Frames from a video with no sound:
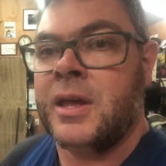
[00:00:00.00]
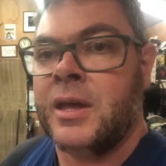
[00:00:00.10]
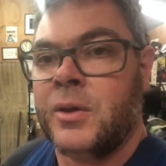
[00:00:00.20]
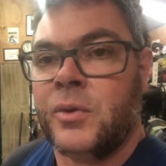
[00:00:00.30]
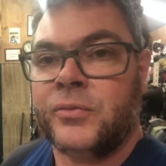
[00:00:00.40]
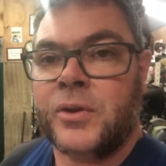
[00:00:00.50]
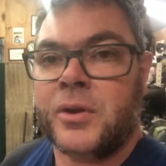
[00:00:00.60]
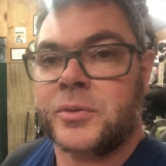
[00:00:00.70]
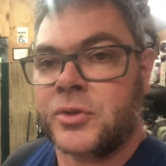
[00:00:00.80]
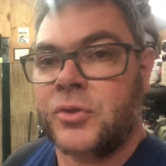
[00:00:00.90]
what followed
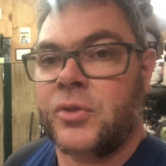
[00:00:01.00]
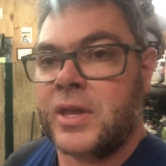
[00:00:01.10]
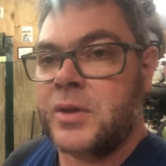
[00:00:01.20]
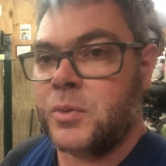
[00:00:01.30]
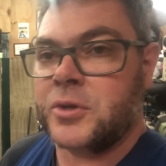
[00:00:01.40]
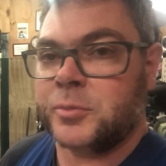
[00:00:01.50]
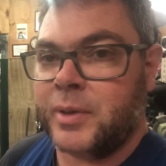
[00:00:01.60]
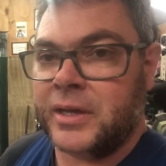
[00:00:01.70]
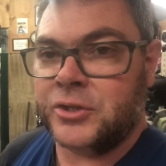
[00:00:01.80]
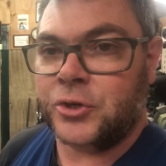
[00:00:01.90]
was the worst
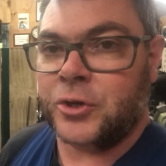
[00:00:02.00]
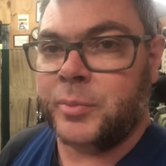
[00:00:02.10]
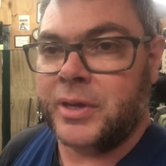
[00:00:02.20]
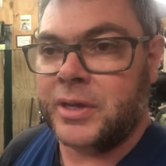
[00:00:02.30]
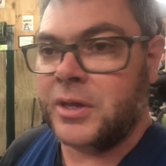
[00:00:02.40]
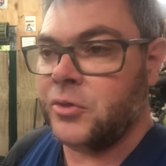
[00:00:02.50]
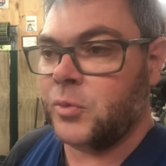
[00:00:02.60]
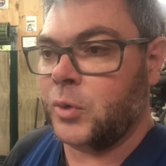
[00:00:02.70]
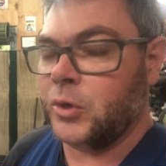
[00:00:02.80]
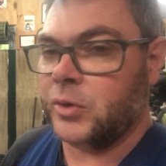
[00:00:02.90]
paint job in the
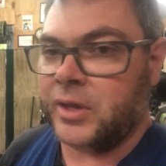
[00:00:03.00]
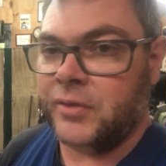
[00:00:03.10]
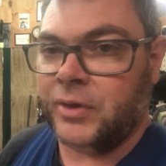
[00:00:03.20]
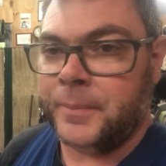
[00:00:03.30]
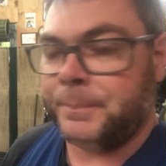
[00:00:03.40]
world ever.